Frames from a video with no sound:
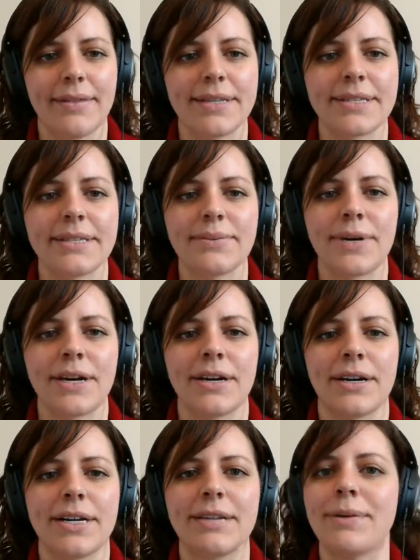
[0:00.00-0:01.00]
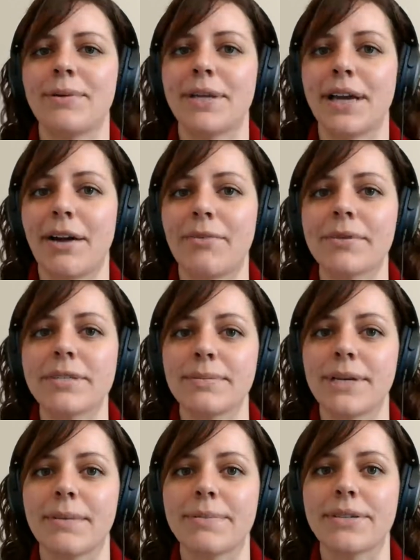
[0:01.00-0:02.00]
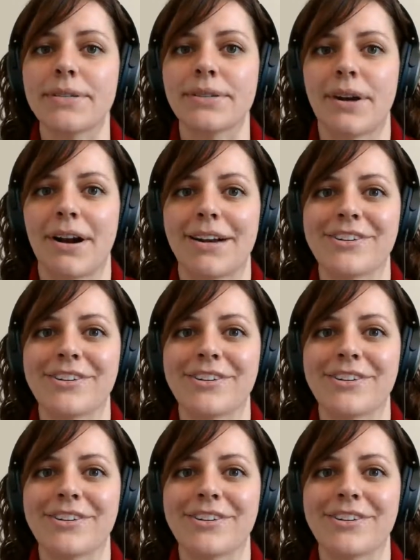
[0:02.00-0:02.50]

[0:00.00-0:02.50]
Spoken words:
this is where it can be really helpful sometimes to start